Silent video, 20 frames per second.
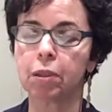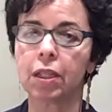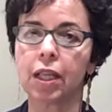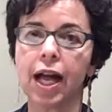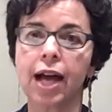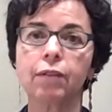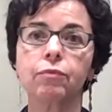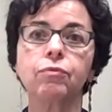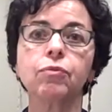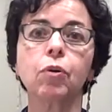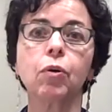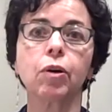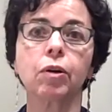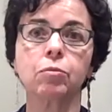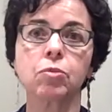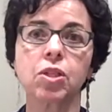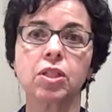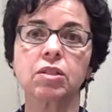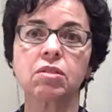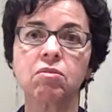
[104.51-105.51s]

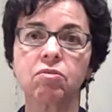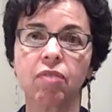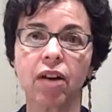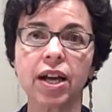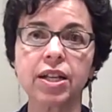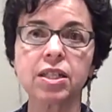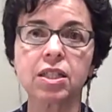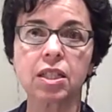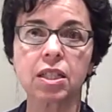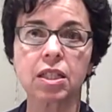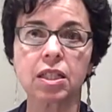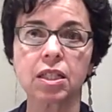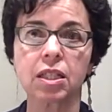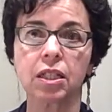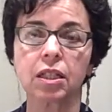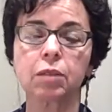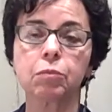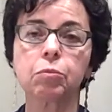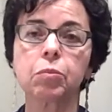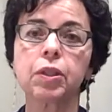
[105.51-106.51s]
platforms and devices
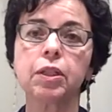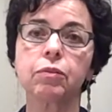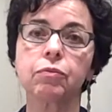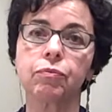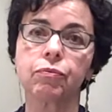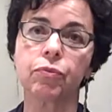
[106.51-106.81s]
that compete